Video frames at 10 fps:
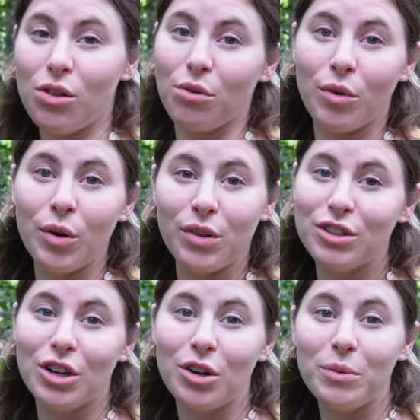through the
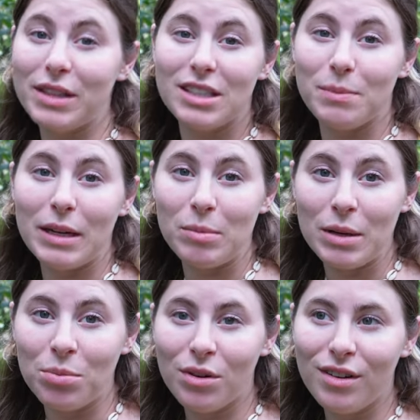jungle with this many
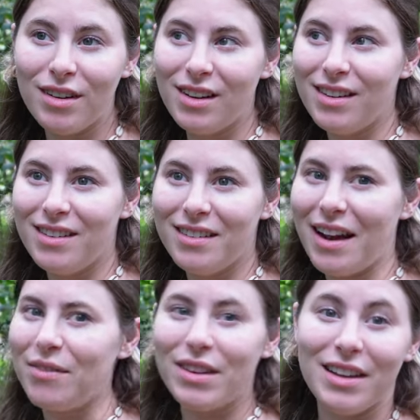people,
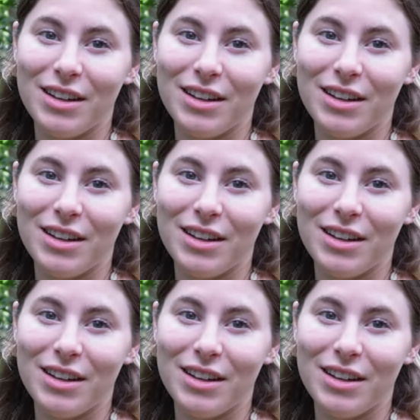everything